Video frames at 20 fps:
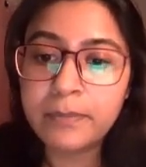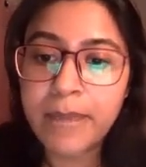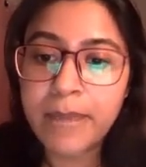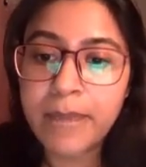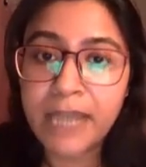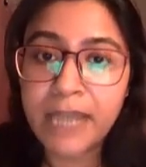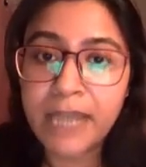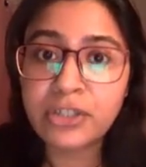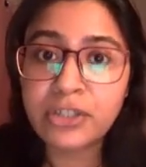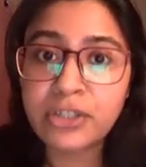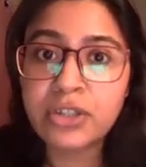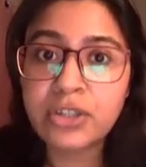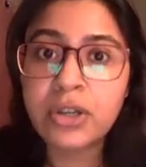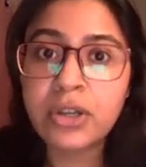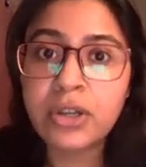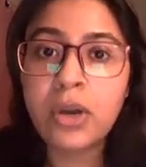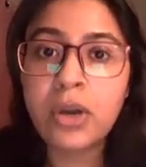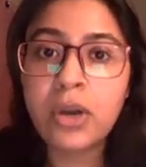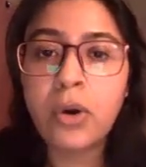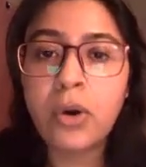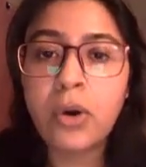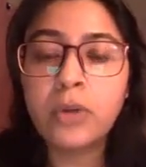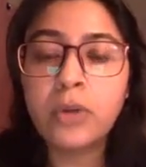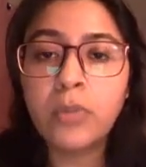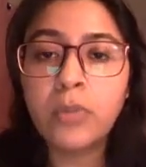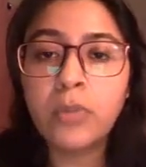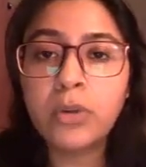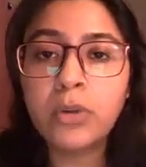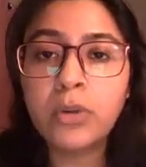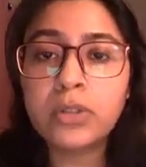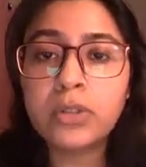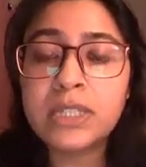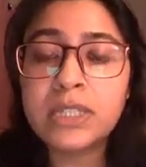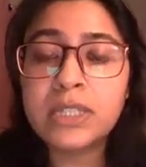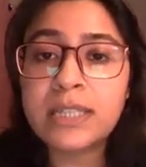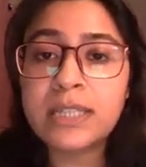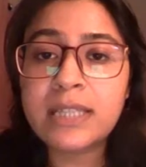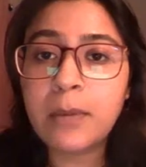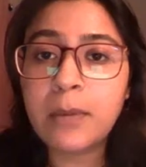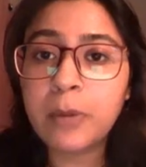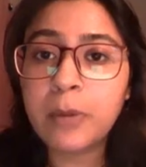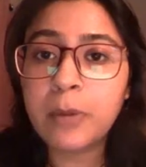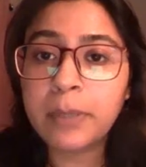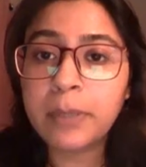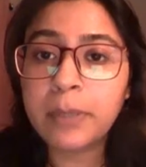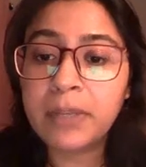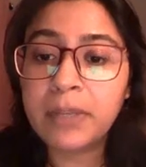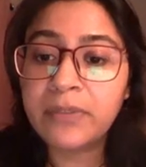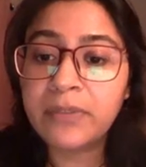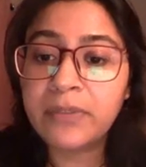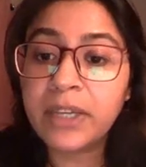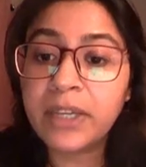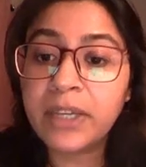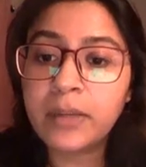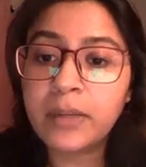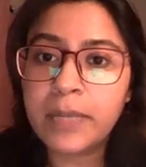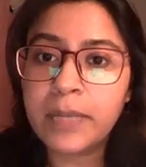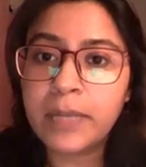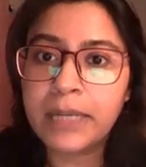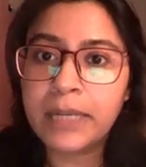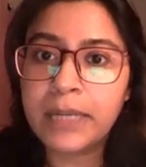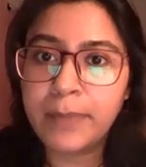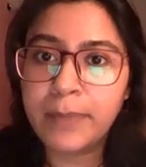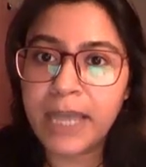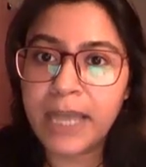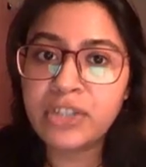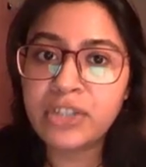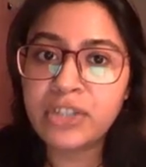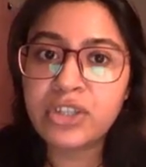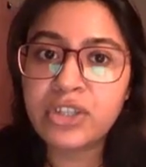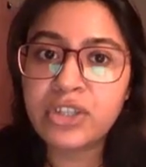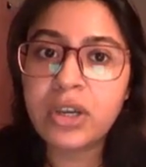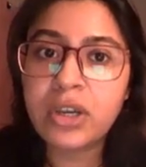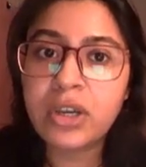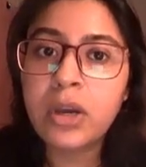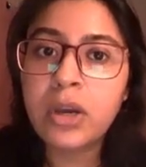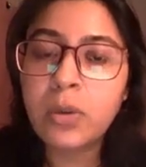patch or more to the suboptimal finger millet patch,